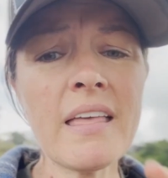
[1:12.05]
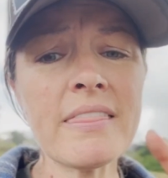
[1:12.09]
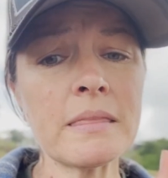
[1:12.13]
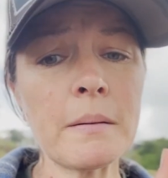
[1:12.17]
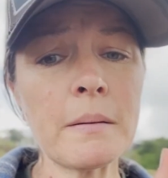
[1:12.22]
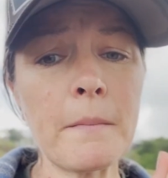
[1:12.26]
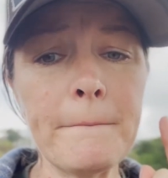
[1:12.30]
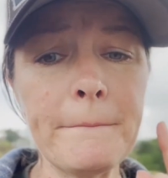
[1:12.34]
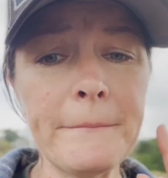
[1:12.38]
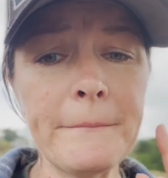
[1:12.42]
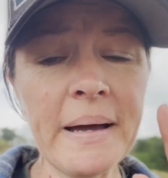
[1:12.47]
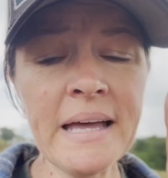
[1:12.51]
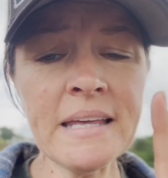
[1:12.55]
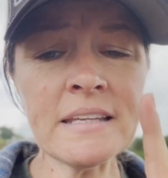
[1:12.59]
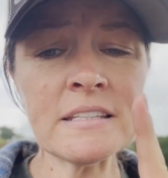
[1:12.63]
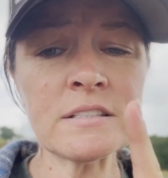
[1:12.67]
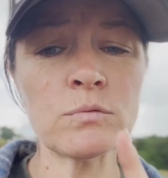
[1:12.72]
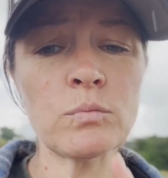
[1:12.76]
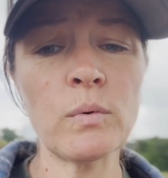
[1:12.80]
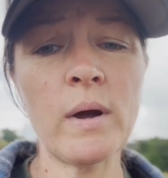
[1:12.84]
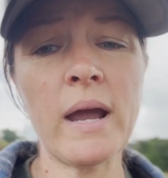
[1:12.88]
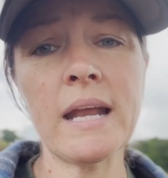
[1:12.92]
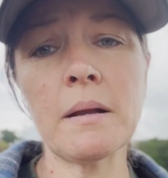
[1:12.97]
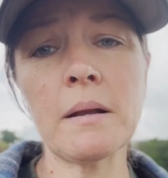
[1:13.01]
The
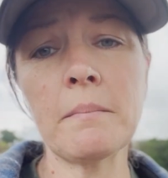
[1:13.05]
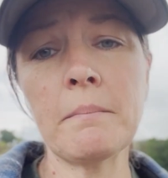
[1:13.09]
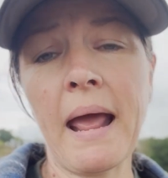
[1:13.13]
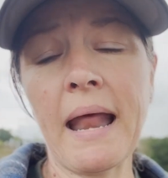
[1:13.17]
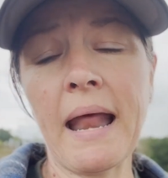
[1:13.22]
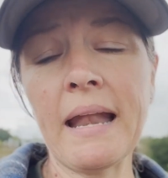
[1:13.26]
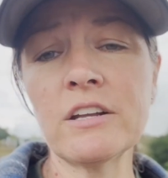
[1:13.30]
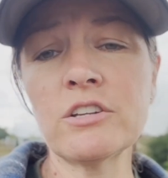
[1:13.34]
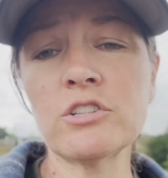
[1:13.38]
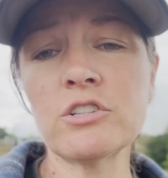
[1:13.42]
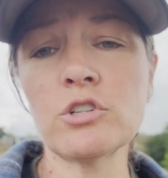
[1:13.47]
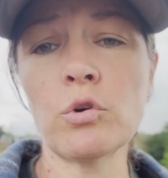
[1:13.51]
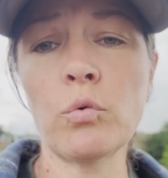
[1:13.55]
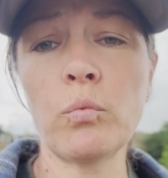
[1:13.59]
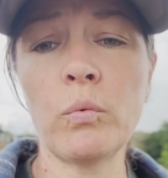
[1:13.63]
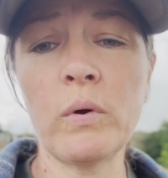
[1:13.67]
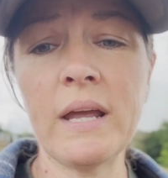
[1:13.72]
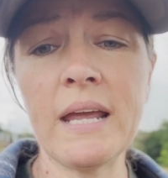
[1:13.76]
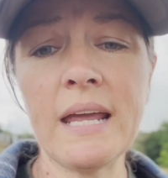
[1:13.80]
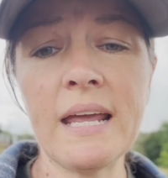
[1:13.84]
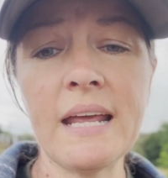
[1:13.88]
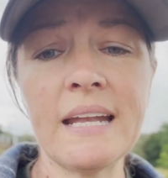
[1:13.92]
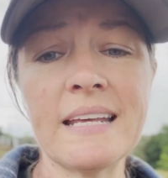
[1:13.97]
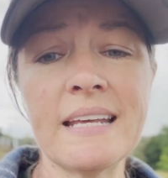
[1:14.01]
best way to manage your
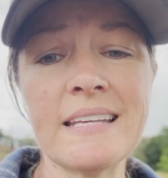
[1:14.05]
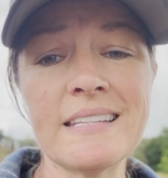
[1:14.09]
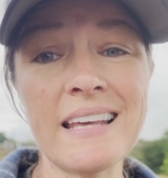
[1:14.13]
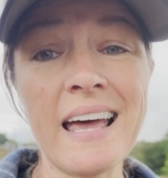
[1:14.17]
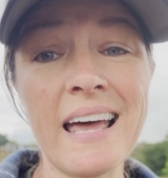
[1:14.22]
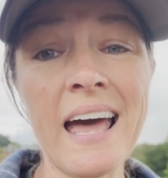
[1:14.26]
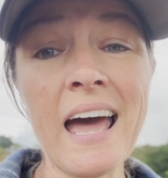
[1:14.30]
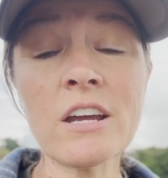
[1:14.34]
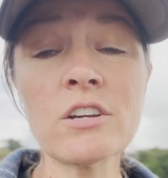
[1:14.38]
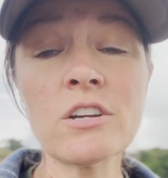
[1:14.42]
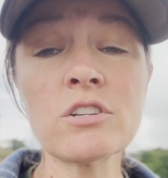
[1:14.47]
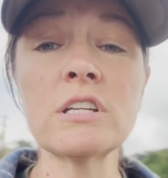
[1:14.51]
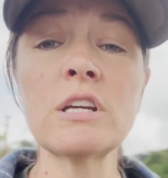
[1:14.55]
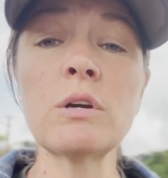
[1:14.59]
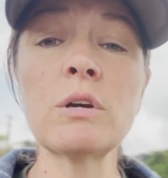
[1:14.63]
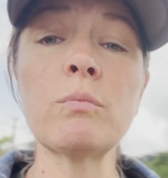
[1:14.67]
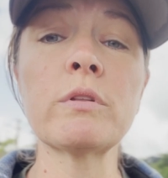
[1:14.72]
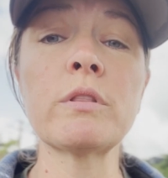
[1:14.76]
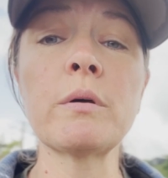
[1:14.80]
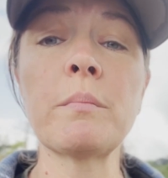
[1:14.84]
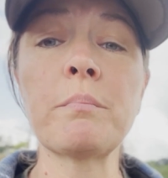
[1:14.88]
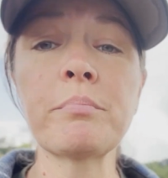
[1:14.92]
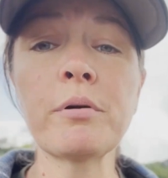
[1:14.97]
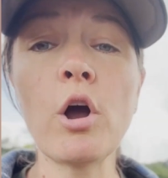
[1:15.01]
weed is actually
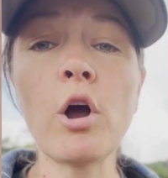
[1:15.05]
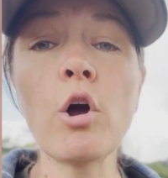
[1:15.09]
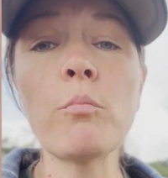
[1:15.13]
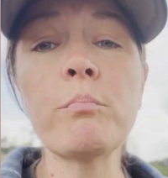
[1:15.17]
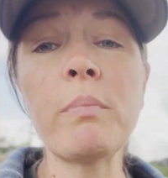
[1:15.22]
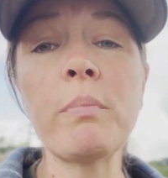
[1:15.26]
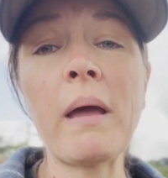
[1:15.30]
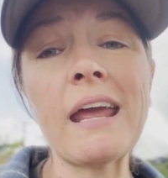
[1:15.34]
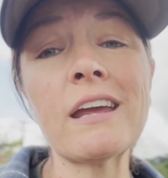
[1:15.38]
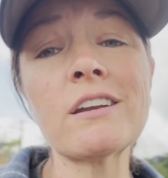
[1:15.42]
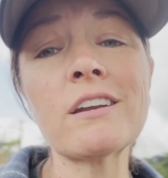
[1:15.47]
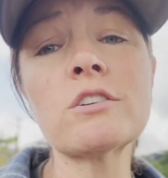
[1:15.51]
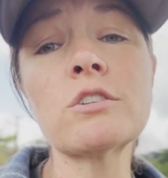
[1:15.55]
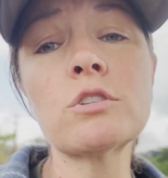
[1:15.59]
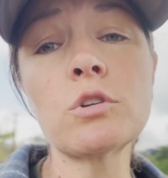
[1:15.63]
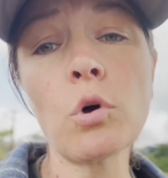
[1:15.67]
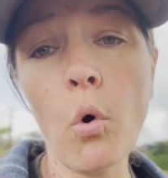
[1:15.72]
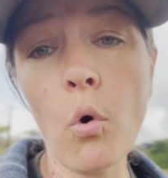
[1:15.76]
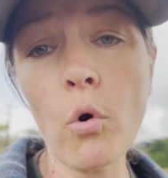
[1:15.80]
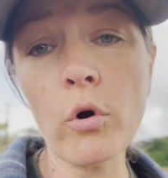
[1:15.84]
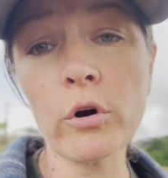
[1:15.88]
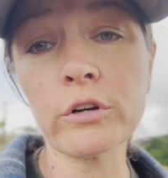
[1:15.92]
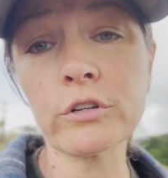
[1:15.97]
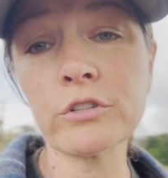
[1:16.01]
with a propane
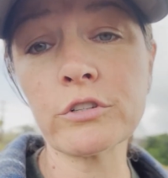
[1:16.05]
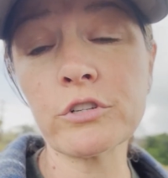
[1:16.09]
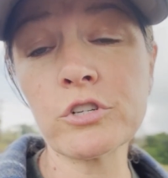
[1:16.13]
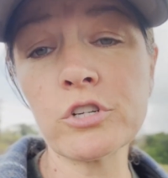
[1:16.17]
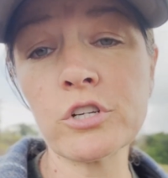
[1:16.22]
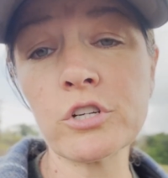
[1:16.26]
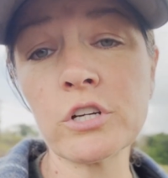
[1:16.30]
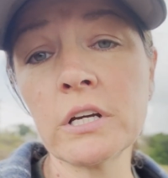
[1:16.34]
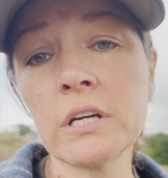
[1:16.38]
torch.